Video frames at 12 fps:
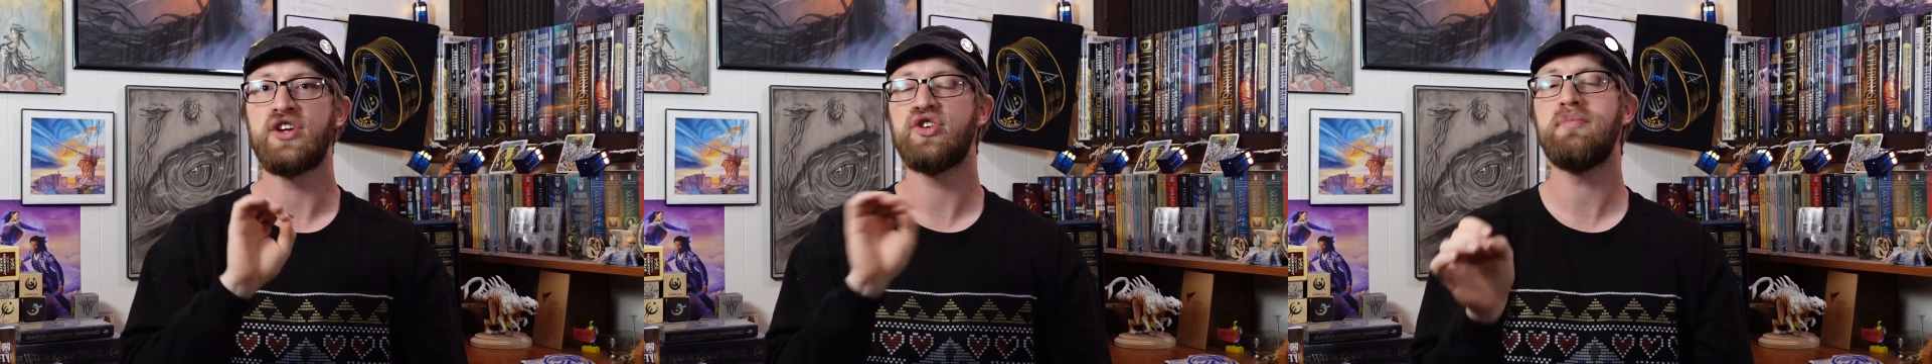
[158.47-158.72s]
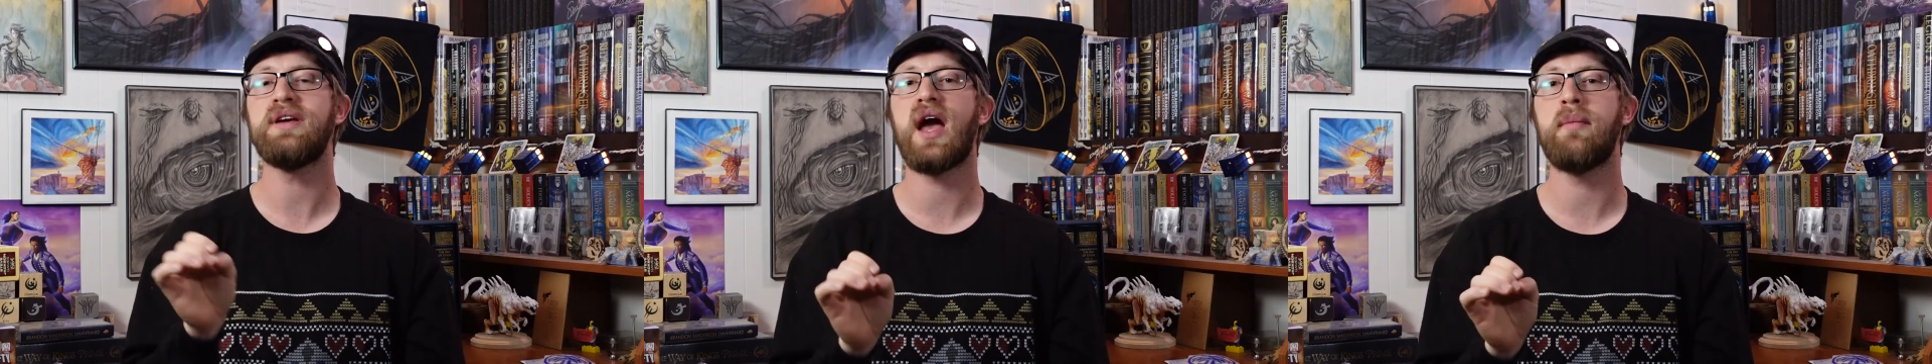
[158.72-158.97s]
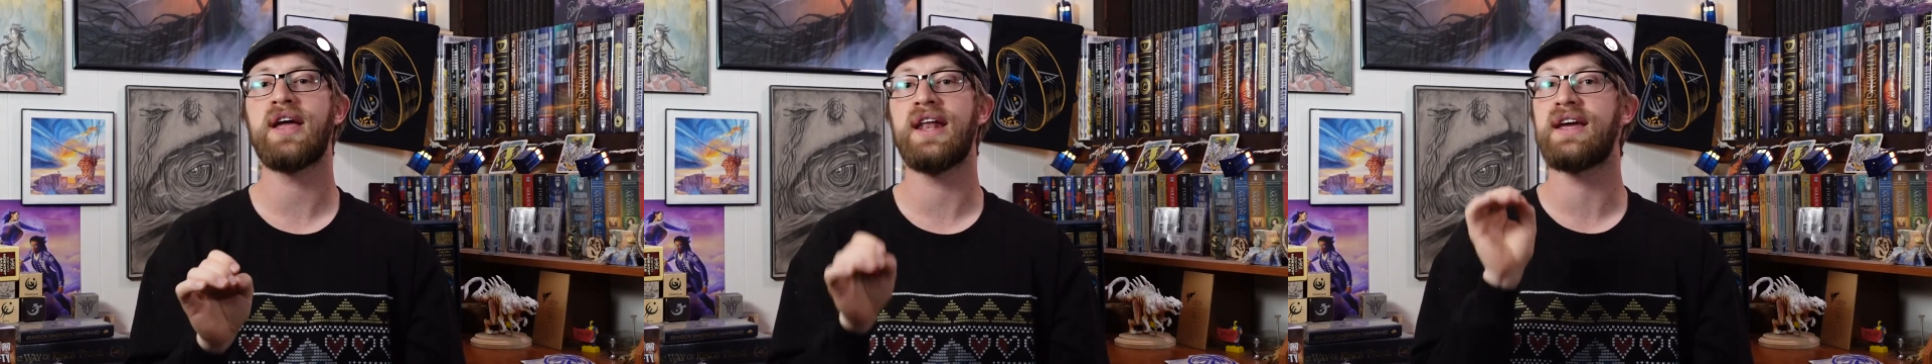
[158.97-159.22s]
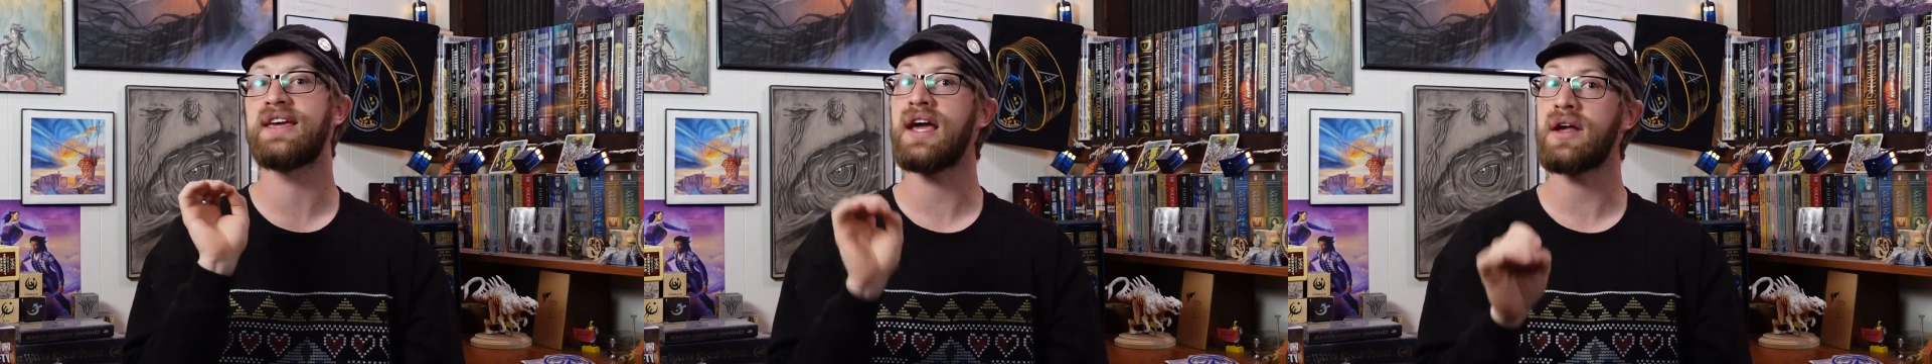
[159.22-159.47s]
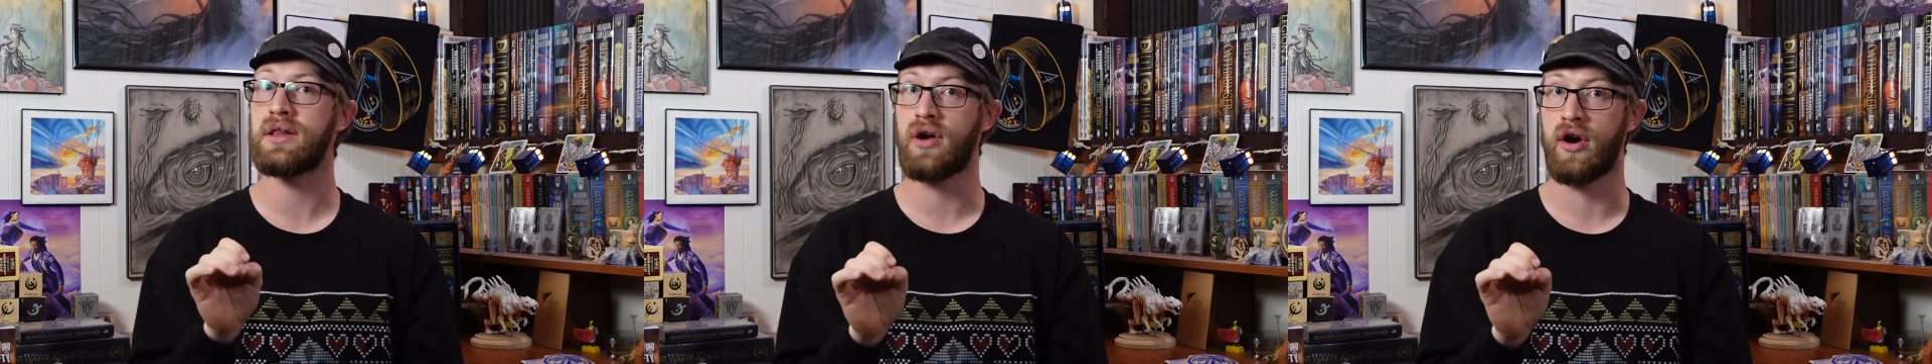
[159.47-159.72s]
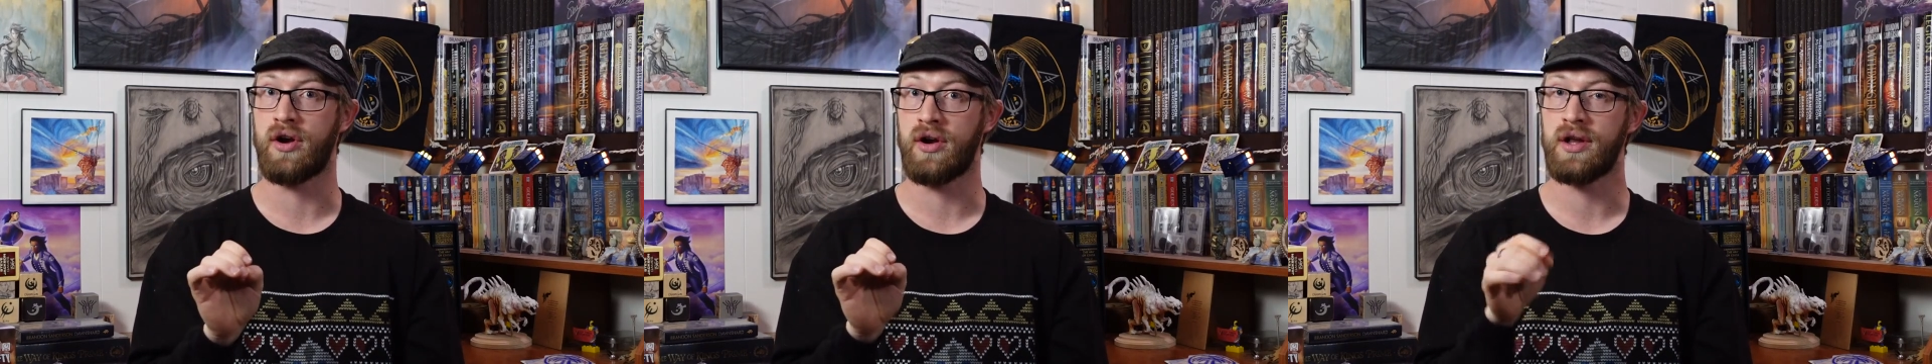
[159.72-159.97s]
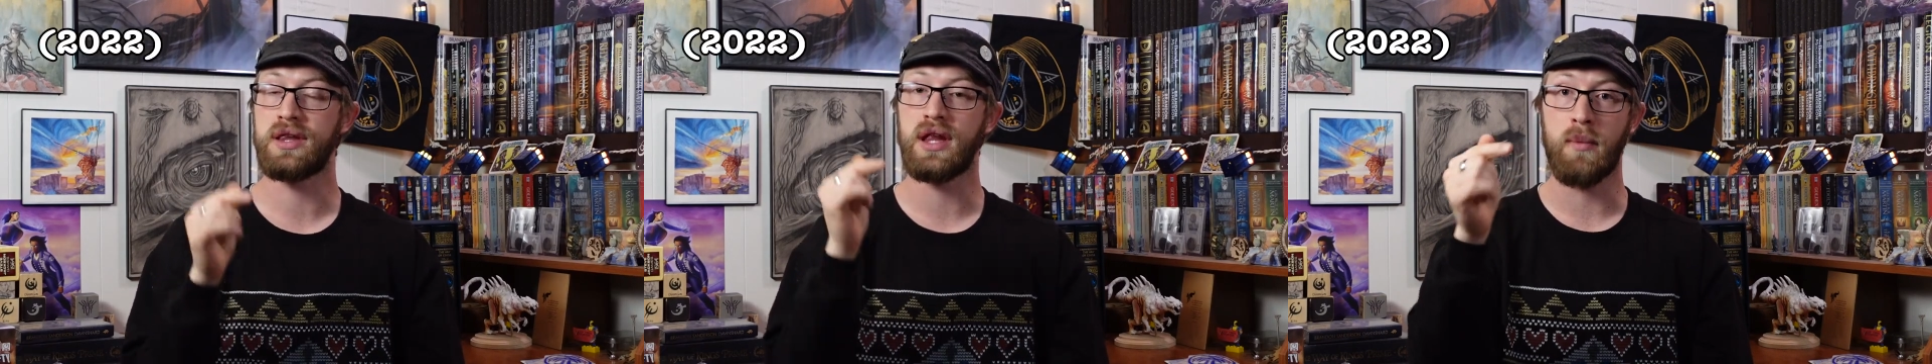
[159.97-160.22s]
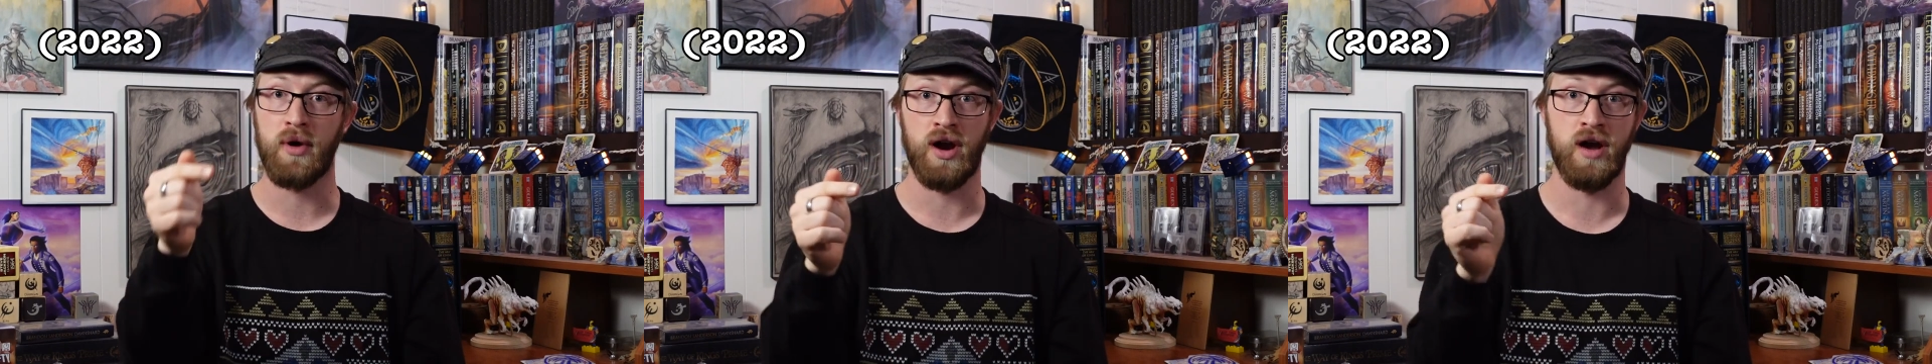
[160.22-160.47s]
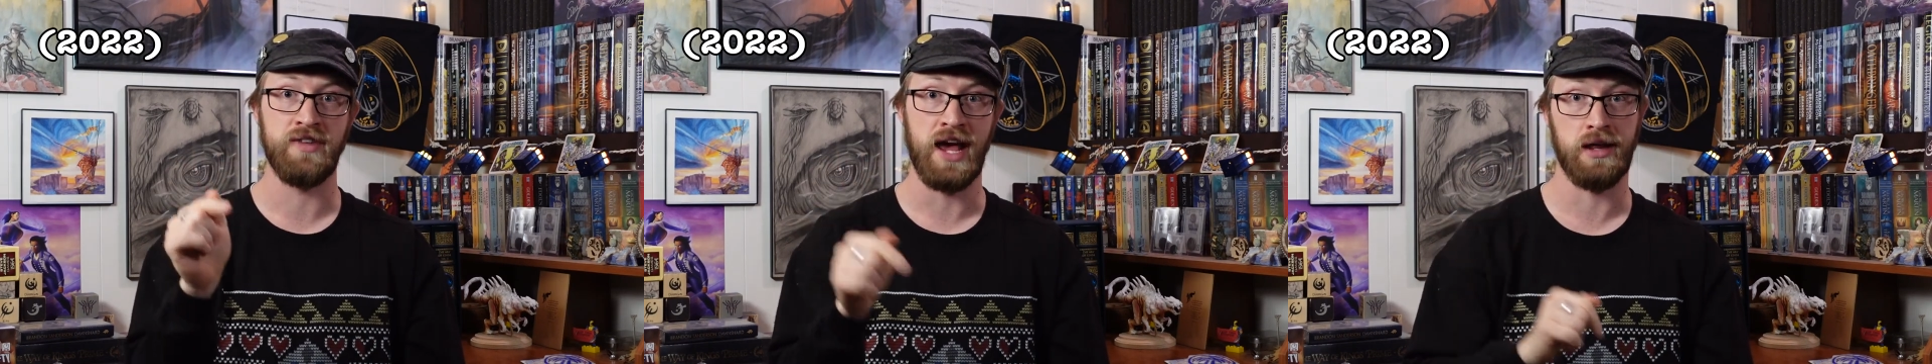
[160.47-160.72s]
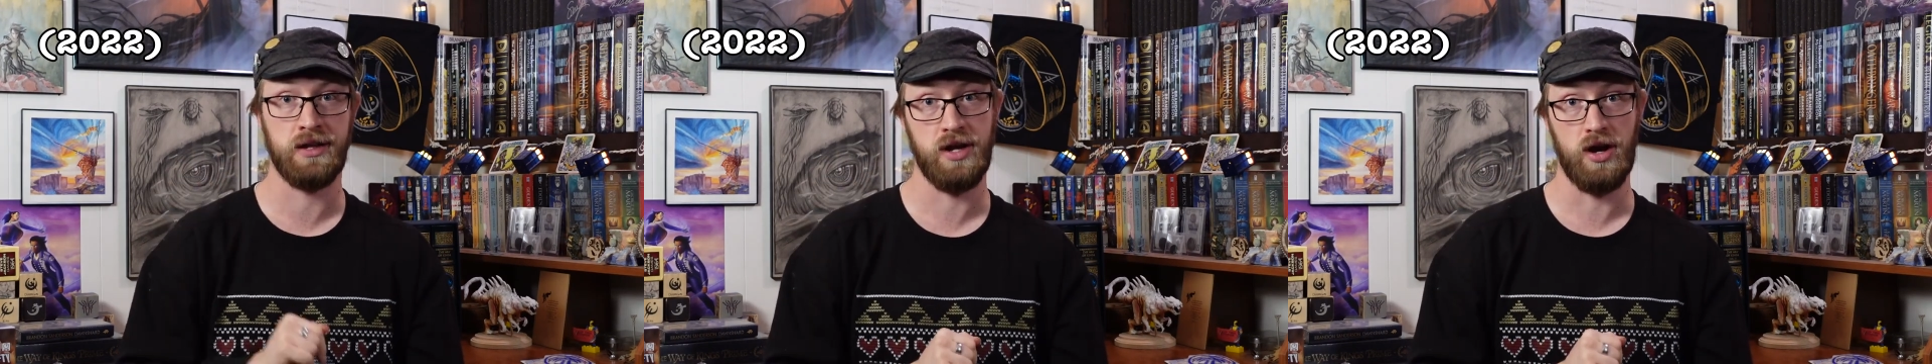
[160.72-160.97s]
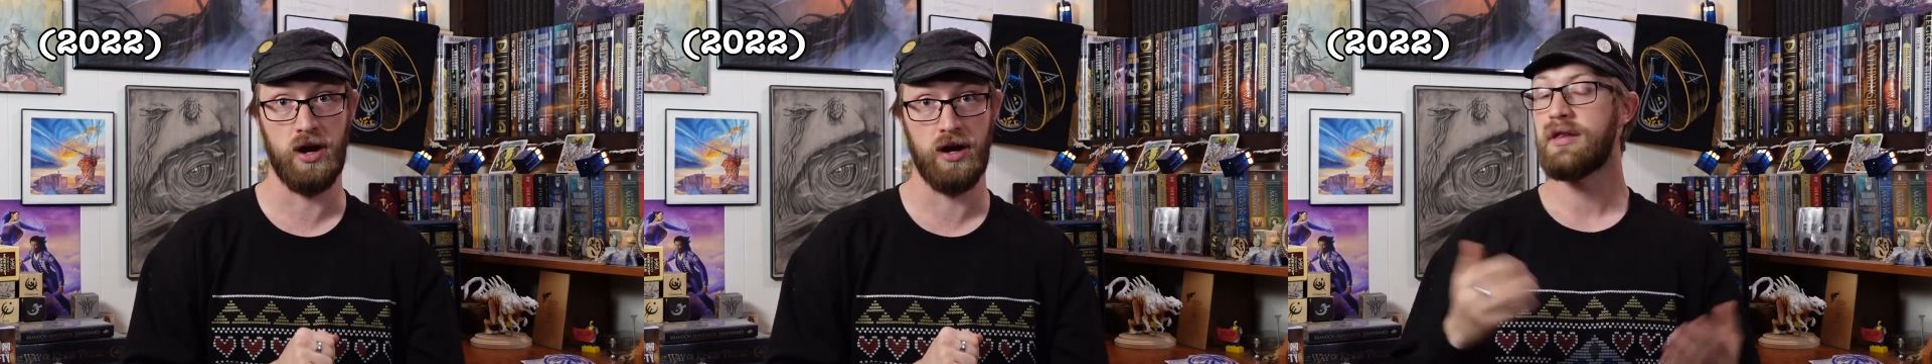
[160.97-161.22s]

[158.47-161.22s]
They should be coming in a Kickstarter summer of next year.